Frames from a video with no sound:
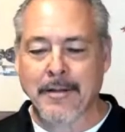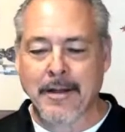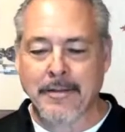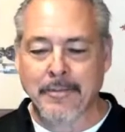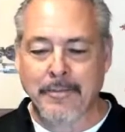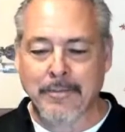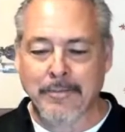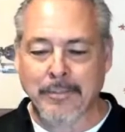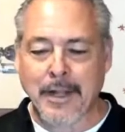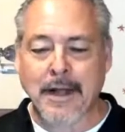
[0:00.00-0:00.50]

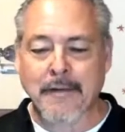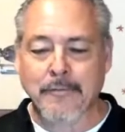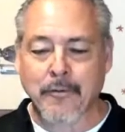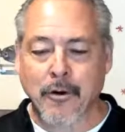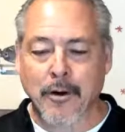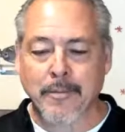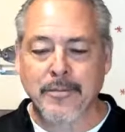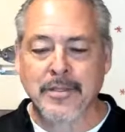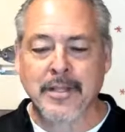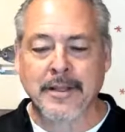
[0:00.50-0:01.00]

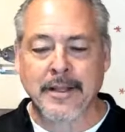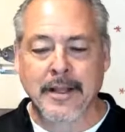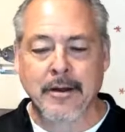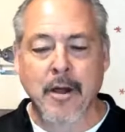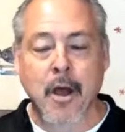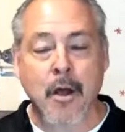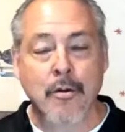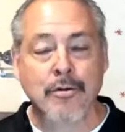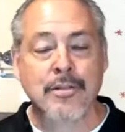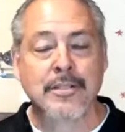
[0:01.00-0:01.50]
platforms that
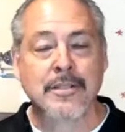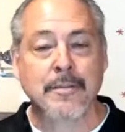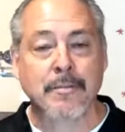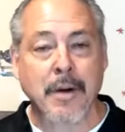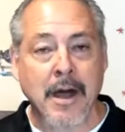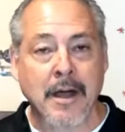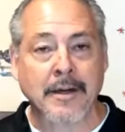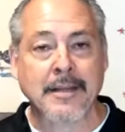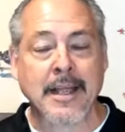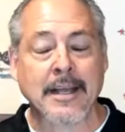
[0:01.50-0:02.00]
host
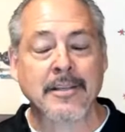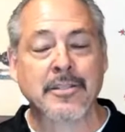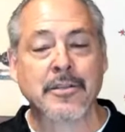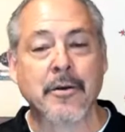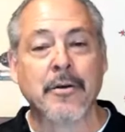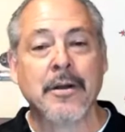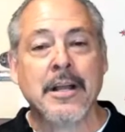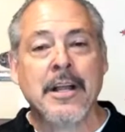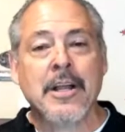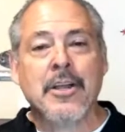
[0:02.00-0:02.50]
podcasts.
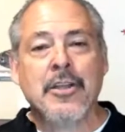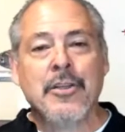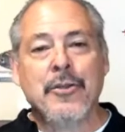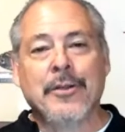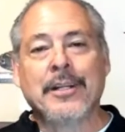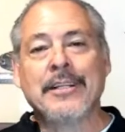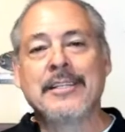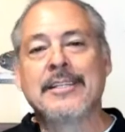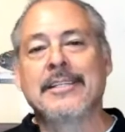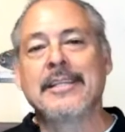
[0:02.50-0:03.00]
So you
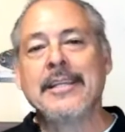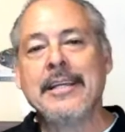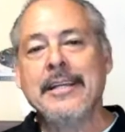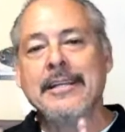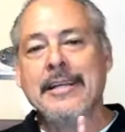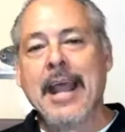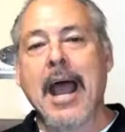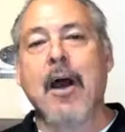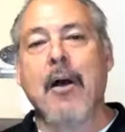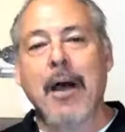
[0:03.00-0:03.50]
can see
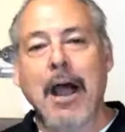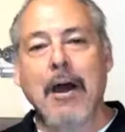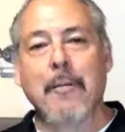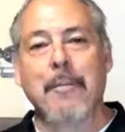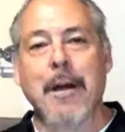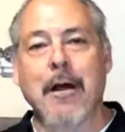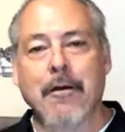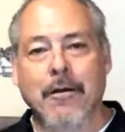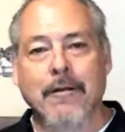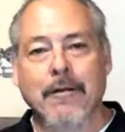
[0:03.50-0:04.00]
now how
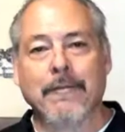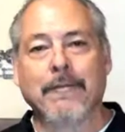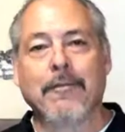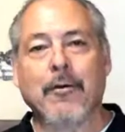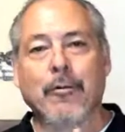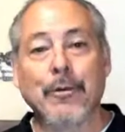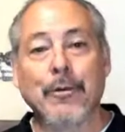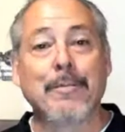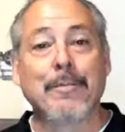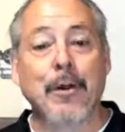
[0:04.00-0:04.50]
powerful
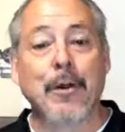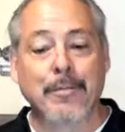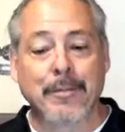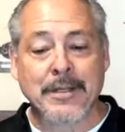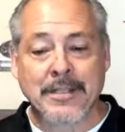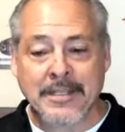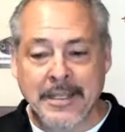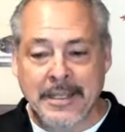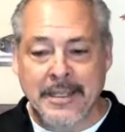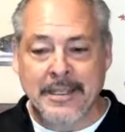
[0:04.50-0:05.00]

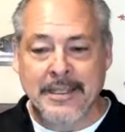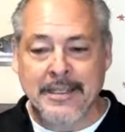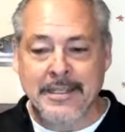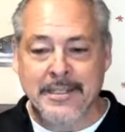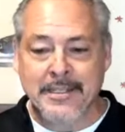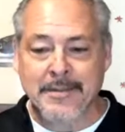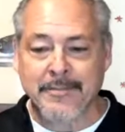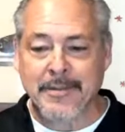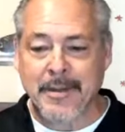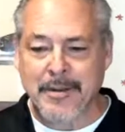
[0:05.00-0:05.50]
Repurpose
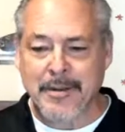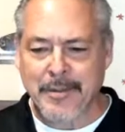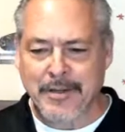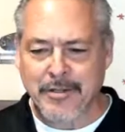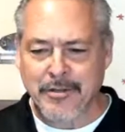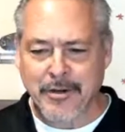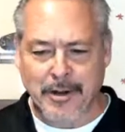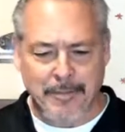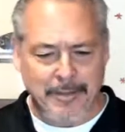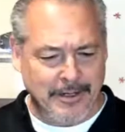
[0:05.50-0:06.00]
is. Let me make
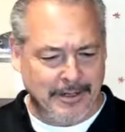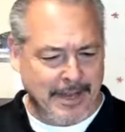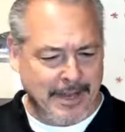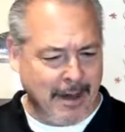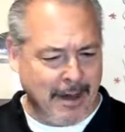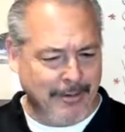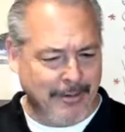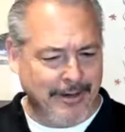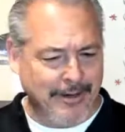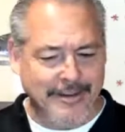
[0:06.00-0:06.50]
sure I'm on
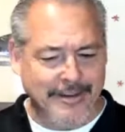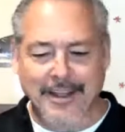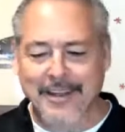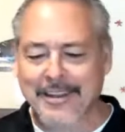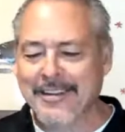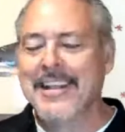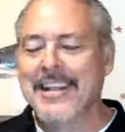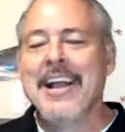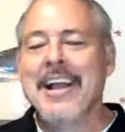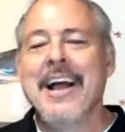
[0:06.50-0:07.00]
camera again. Yeah.
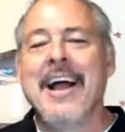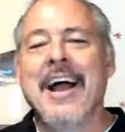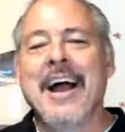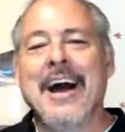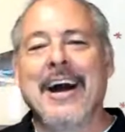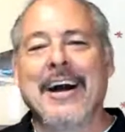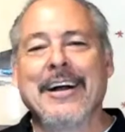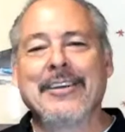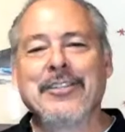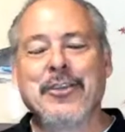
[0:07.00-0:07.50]

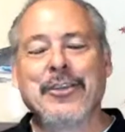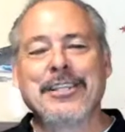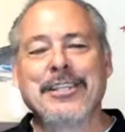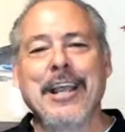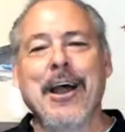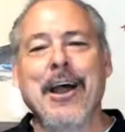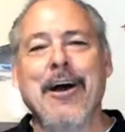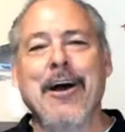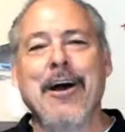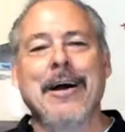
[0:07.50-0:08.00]
So you can see
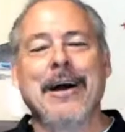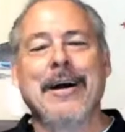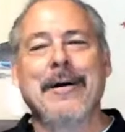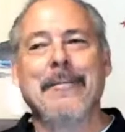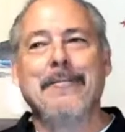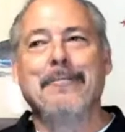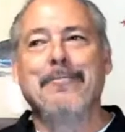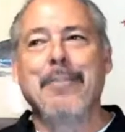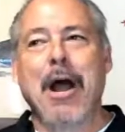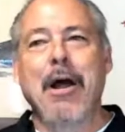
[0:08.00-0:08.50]

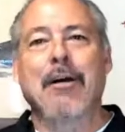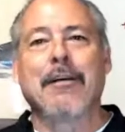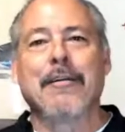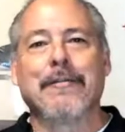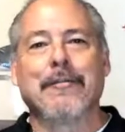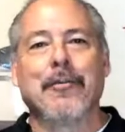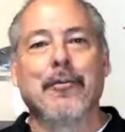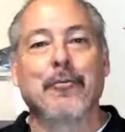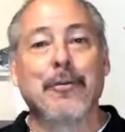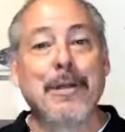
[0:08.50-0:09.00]
how
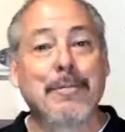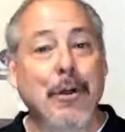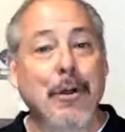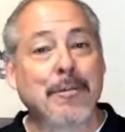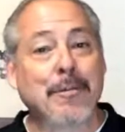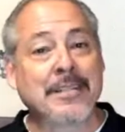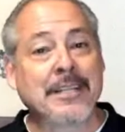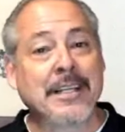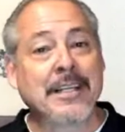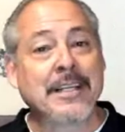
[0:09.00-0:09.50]
powerful
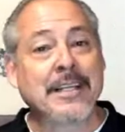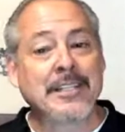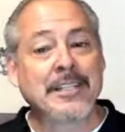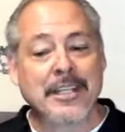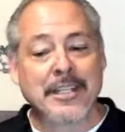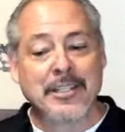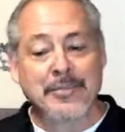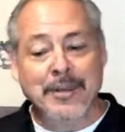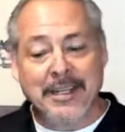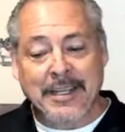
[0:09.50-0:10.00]
Repurpose
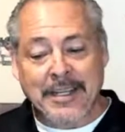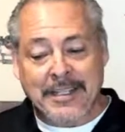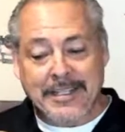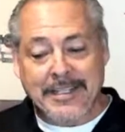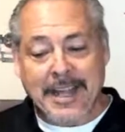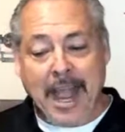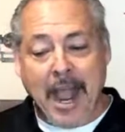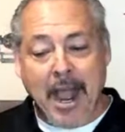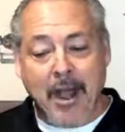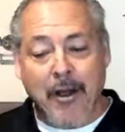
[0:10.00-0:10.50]
is because
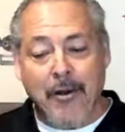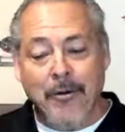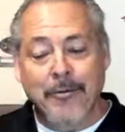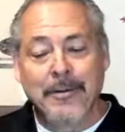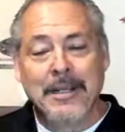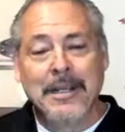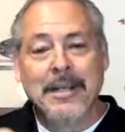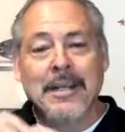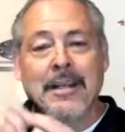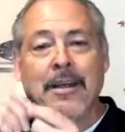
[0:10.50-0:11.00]
now
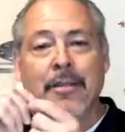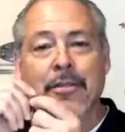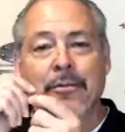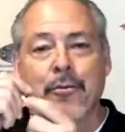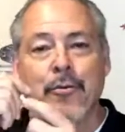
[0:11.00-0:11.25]
through